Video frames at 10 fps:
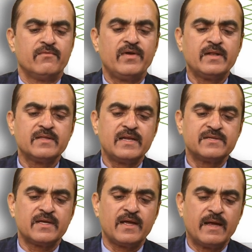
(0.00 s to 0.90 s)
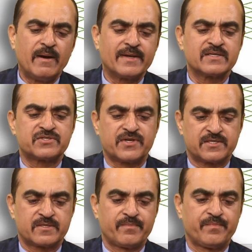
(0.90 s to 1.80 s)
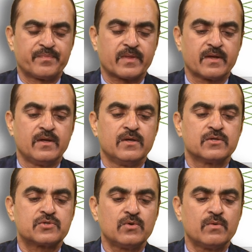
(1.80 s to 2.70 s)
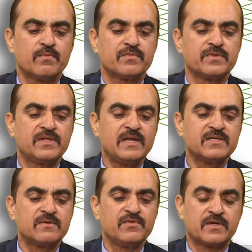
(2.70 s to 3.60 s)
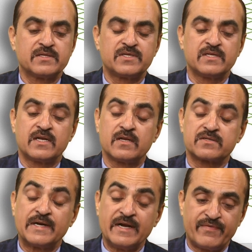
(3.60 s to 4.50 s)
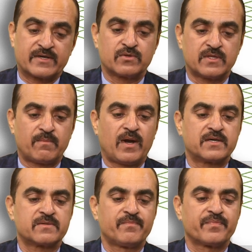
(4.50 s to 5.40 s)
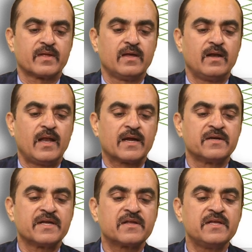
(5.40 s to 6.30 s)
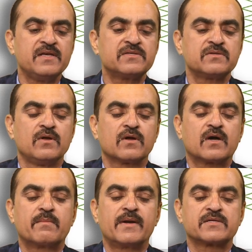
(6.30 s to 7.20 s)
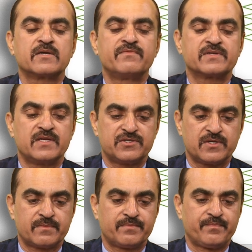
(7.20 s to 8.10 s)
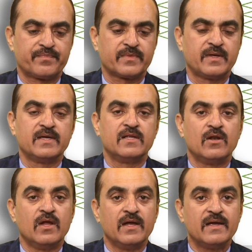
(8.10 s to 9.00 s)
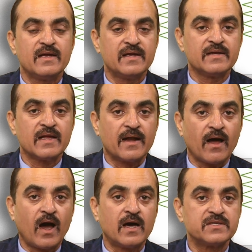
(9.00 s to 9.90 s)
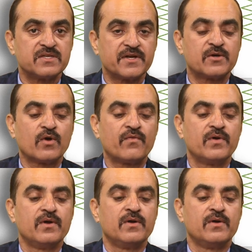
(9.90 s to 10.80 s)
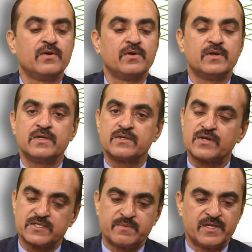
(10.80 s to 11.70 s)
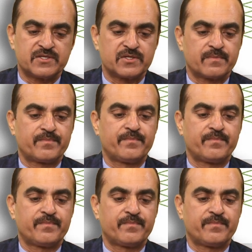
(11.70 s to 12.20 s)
when there is a abiotic stress, so there is, we can say, there are side effects on the plants like decrease carbon dioxide fixation, enhanced rate of transpiration,